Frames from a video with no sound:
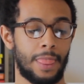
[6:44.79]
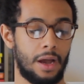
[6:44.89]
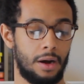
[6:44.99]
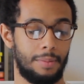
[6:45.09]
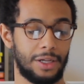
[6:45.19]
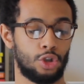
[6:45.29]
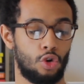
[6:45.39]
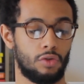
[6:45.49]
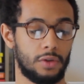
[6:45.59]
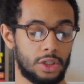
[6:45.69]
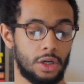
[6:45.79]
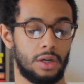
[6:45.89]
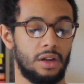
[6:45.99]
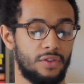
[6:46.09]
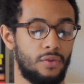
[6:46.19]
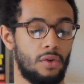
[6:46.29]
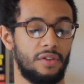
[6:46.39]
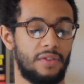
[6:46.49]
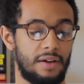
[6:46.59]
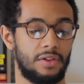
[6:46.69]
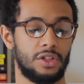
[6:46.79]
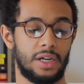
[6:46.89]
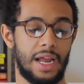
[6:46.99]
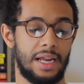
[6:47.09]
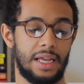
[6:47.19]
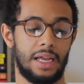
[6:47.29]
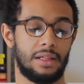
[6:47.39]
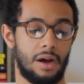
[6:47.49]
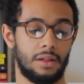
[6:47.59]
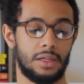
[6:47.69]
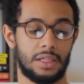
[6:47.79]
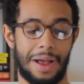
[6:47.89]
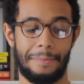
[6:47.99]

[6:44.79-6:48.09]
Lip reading: My total return is $4,588,